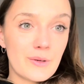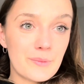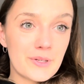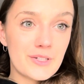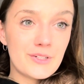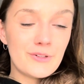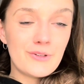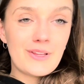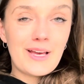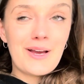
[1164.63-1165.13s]
gonna
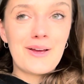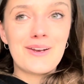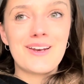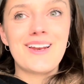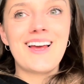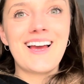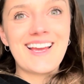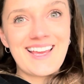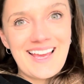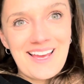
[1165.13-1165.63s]
do that
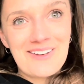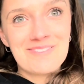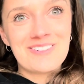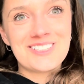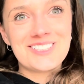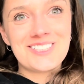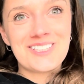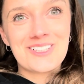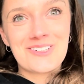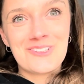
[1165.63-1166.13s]
again
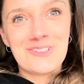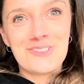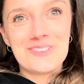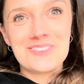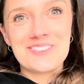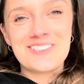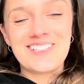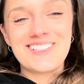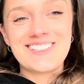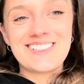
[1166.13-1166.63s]
once the
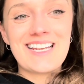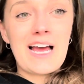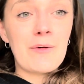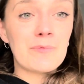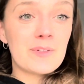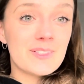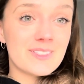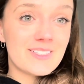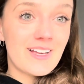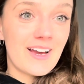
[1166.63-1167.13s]
cold snap
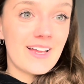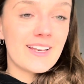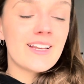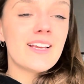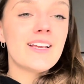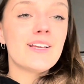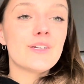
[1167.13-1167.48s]
is done.